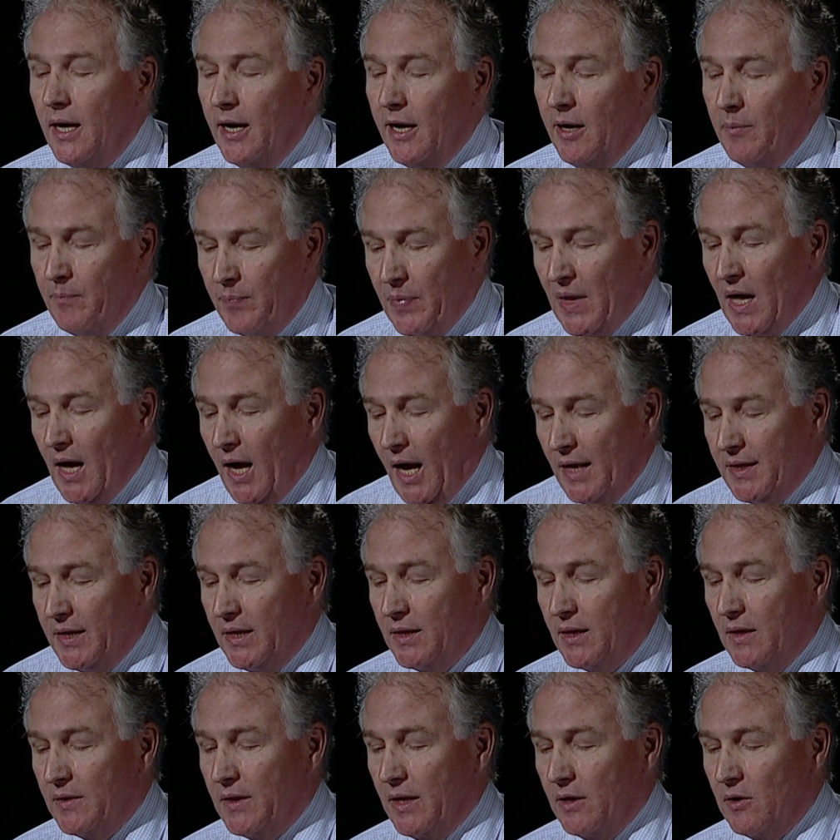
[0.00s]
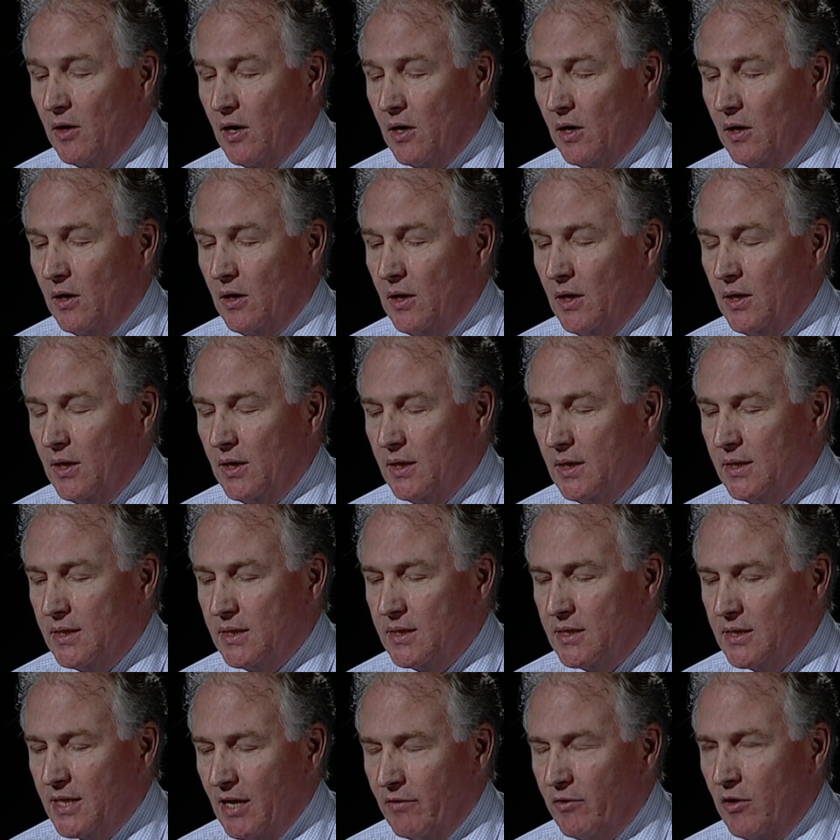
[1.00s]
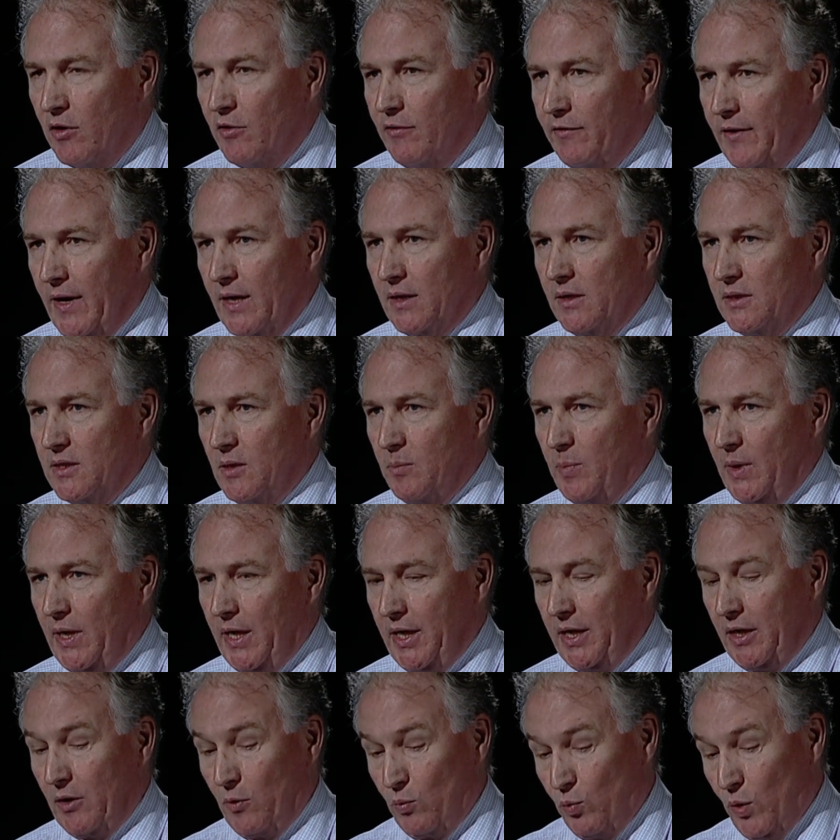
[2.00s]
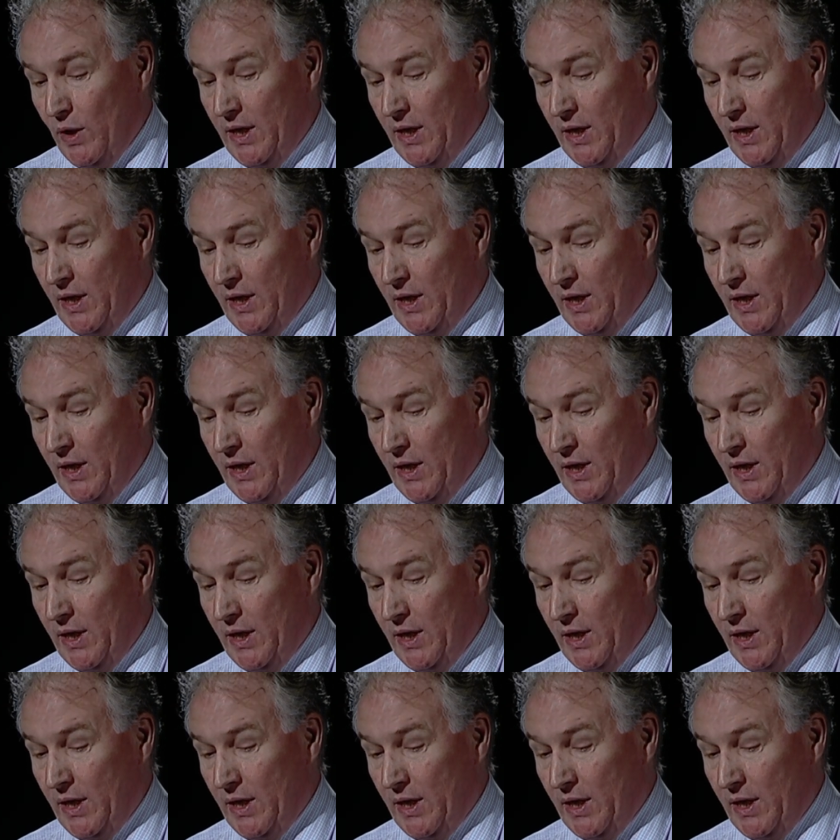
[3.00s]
Um, I think that there are several factors at play here.